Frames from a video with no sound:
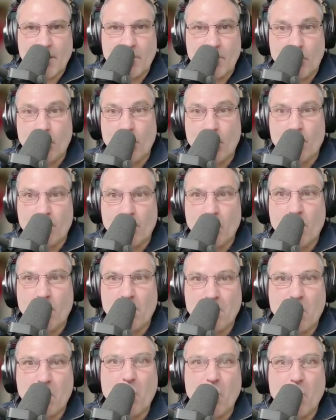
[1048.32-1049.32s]
or
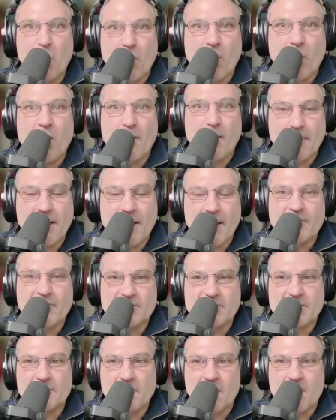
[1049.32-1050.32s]
more are
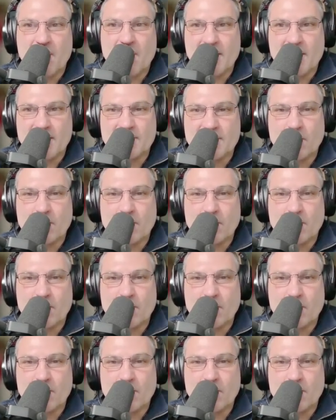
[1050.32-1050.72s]
bearish the market.